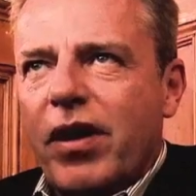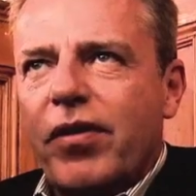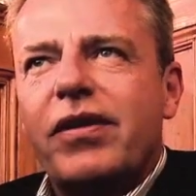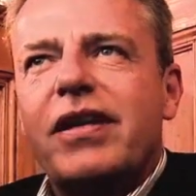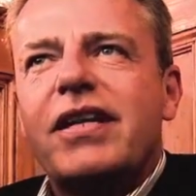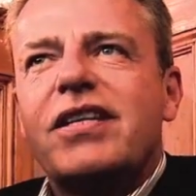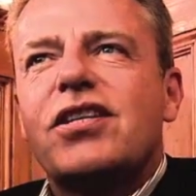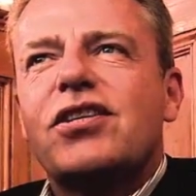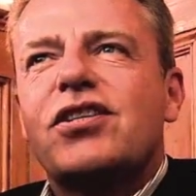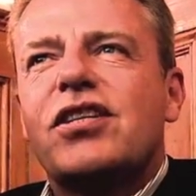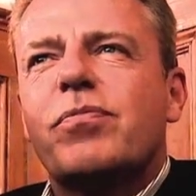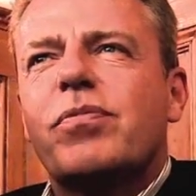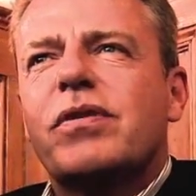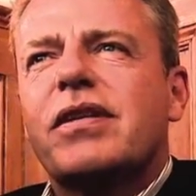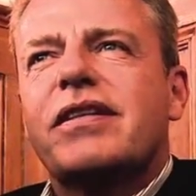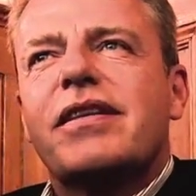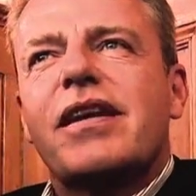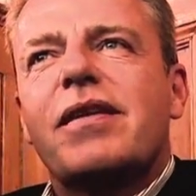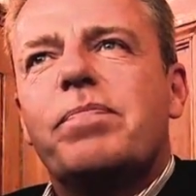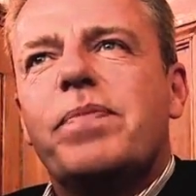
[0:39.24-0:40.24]
My relationship
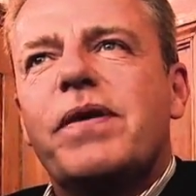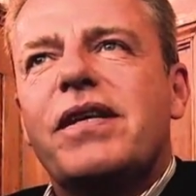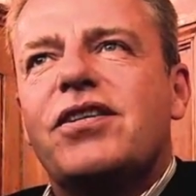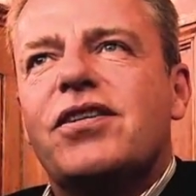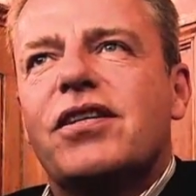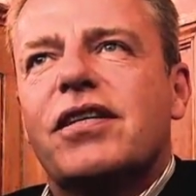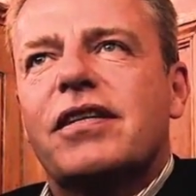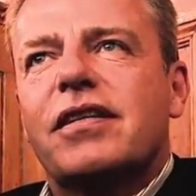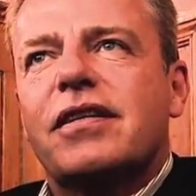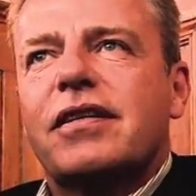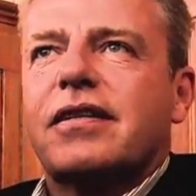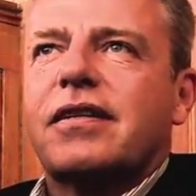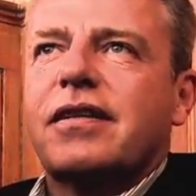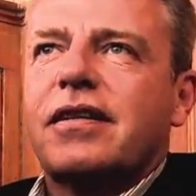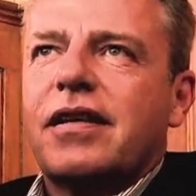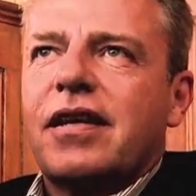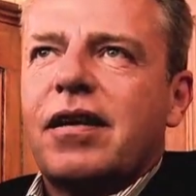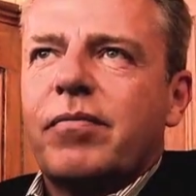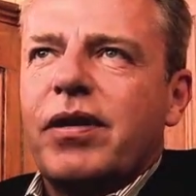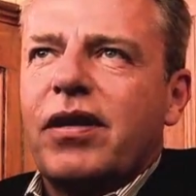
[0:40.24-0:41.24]
with a dead pigeon,
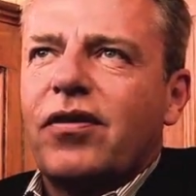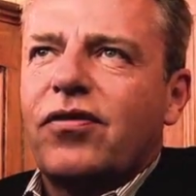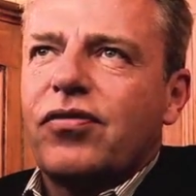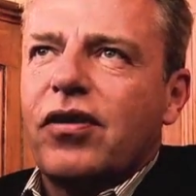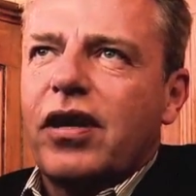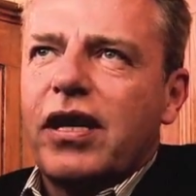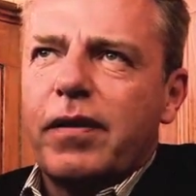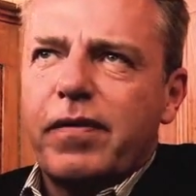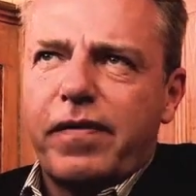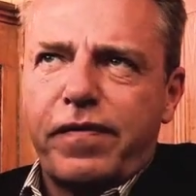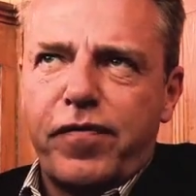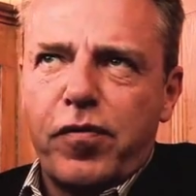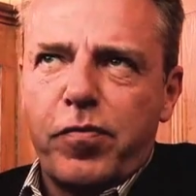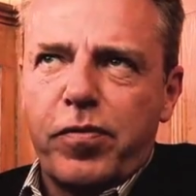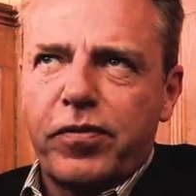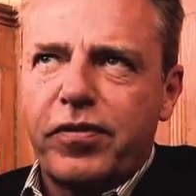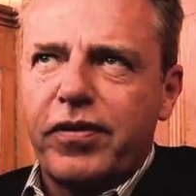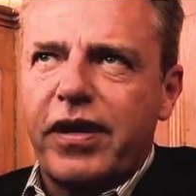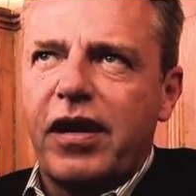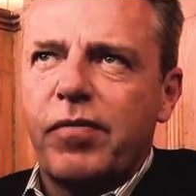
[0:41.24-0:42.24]
being thrown out of a
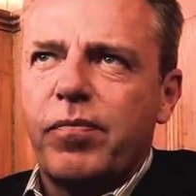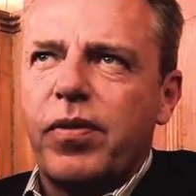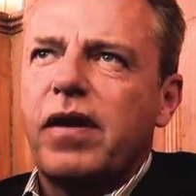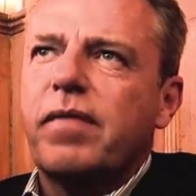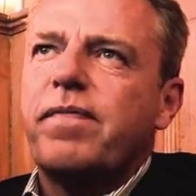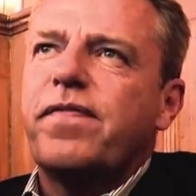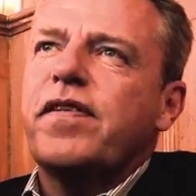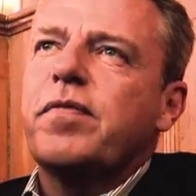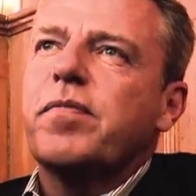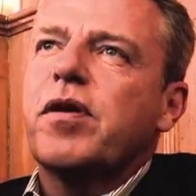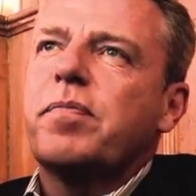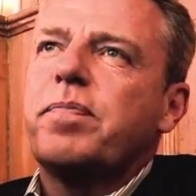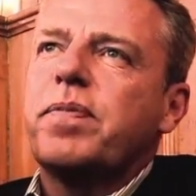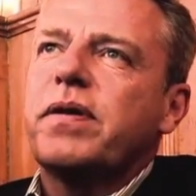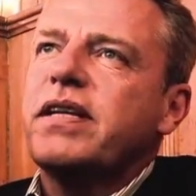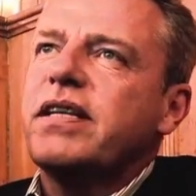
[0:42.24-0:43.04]
football ground by a female